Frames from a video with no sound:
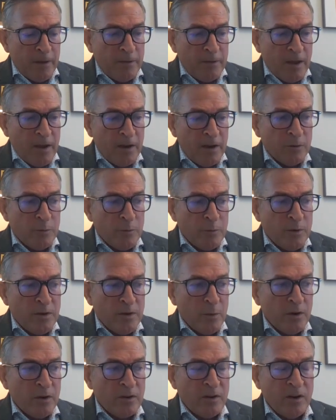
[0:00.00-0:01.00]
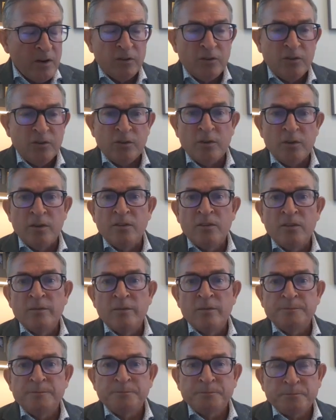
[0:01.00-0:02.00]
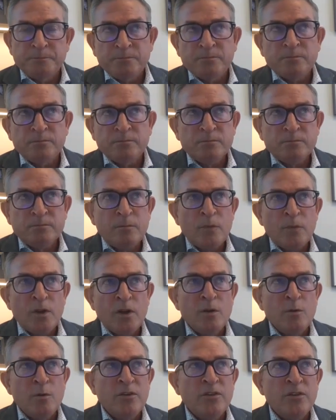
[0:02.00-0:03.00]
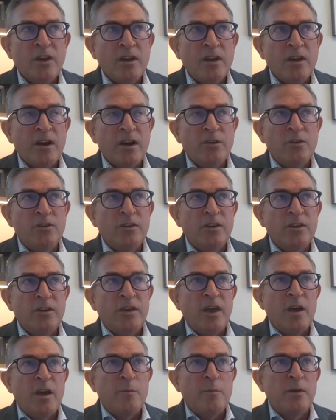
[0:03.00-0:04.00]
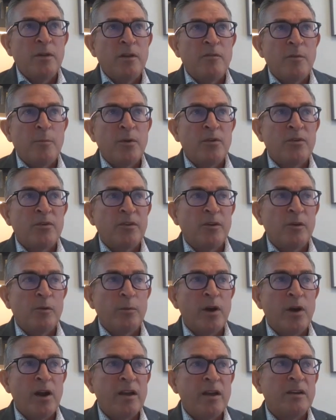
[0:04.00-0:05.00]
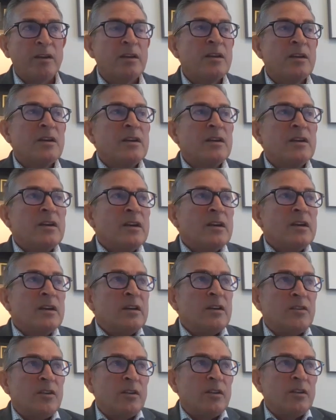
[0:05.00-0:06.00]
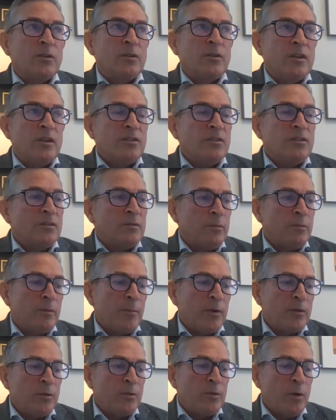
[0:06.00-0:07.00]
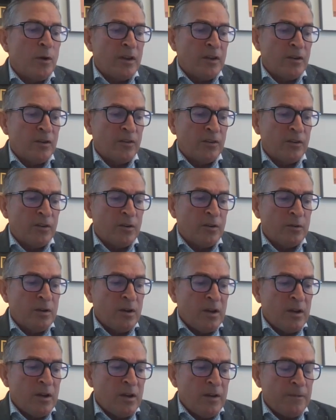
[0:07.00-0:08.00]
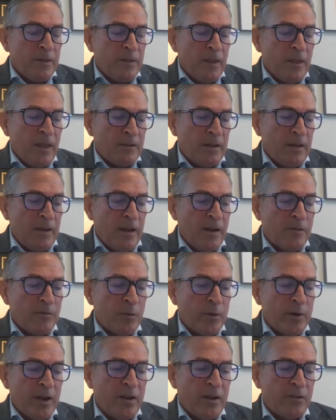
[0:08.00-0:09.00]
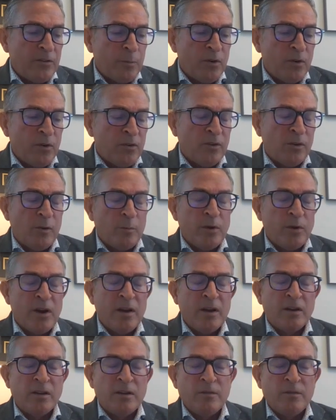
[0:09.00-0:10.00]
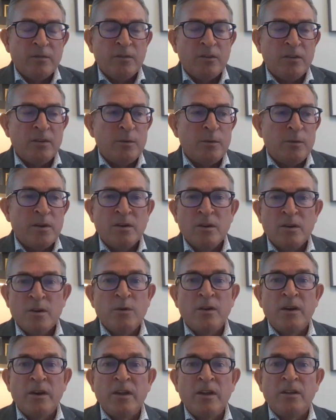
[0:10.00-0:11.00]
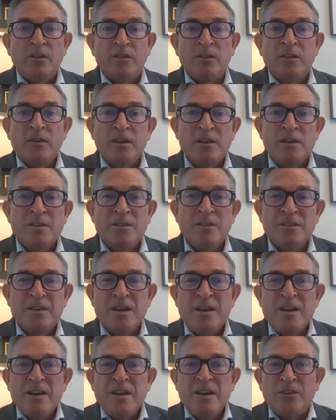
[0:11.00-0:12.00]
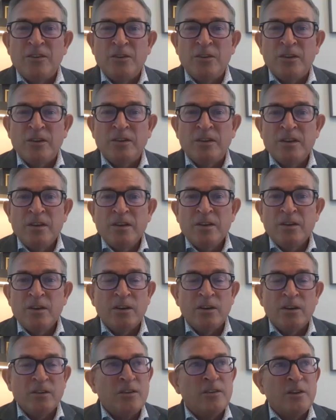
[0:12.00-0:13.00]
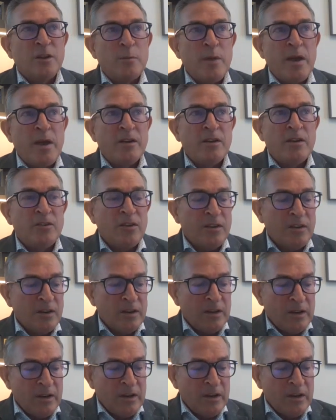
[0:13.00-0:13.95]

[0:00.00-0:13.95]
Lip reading: How do we know what our culture is? I always say, I use the example of a personal brand because I learned this about 20 years ago. Everyone has a personal brand, so you better know what it is because you can consciously manage it.